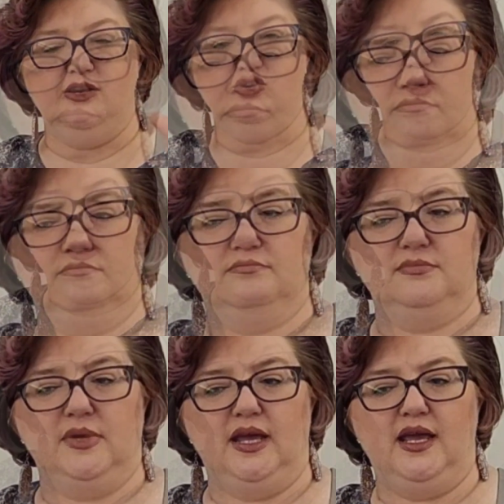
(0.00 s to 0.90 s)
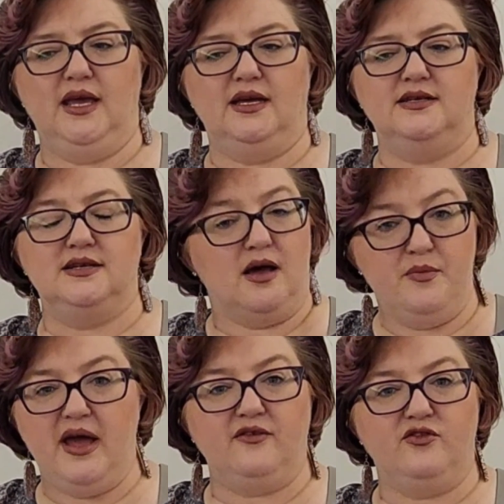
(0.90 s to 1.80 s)
enjoy the video and
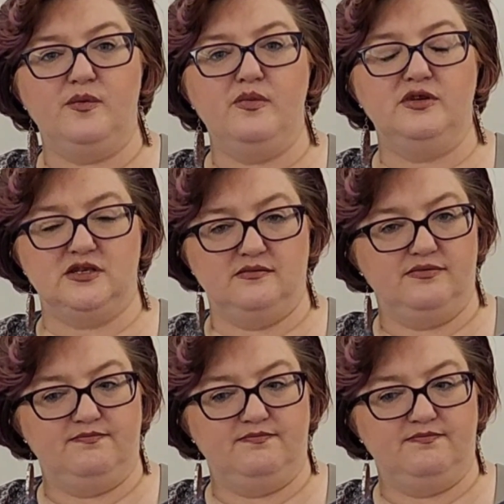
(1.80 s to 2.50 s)
come back for